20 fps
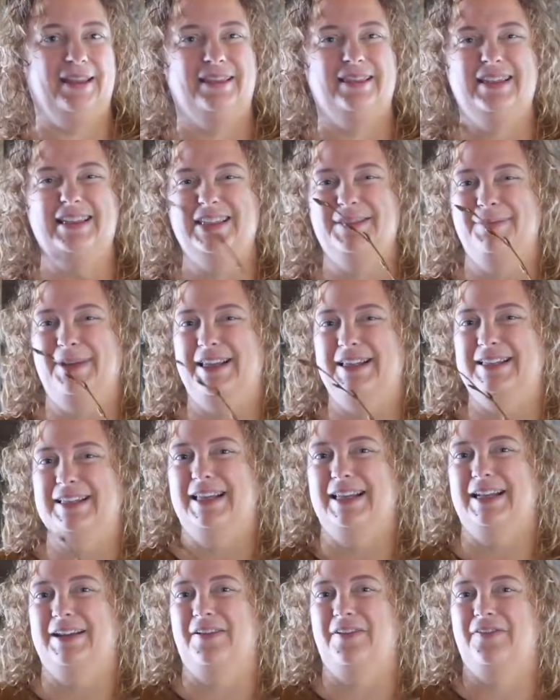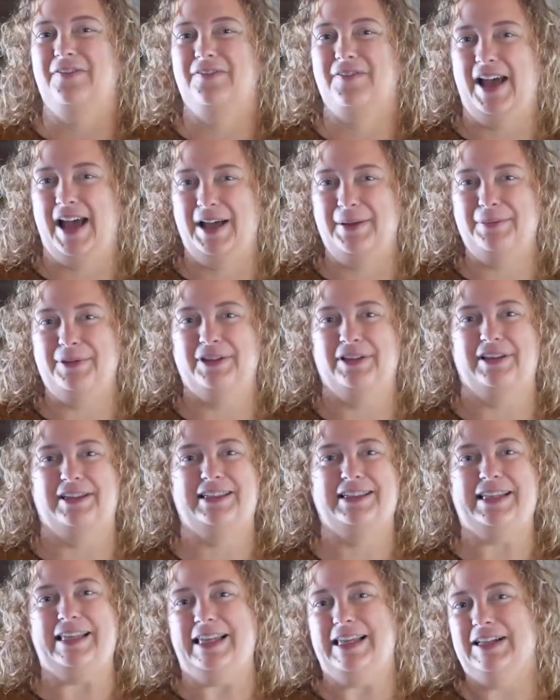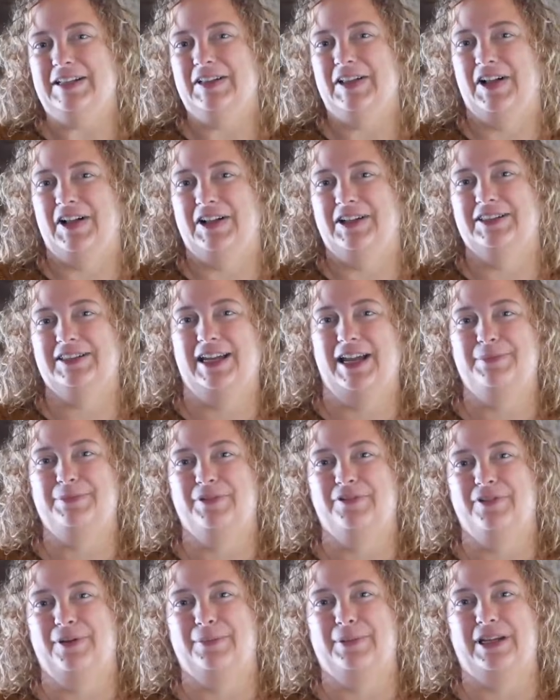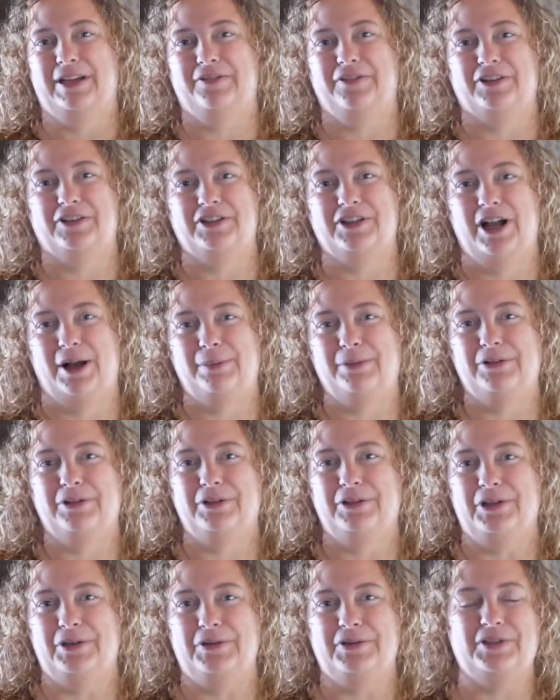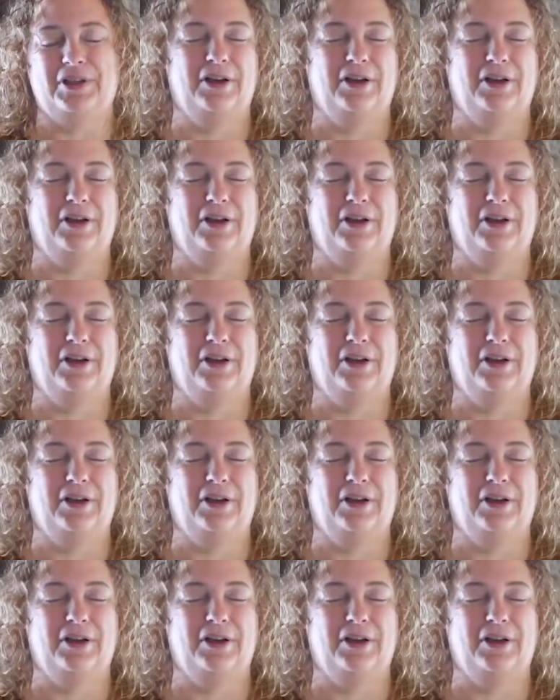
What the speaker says: This makes it a fabulous heal-all type of remedy for topical use